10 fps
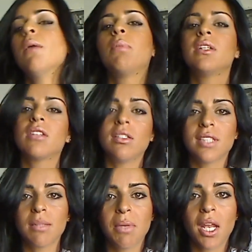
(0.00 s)
please
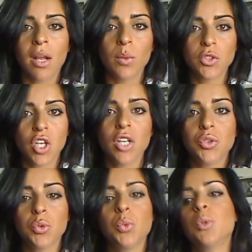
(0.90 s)
contact me and I will try
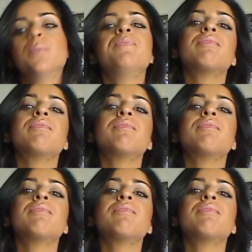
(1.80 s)
to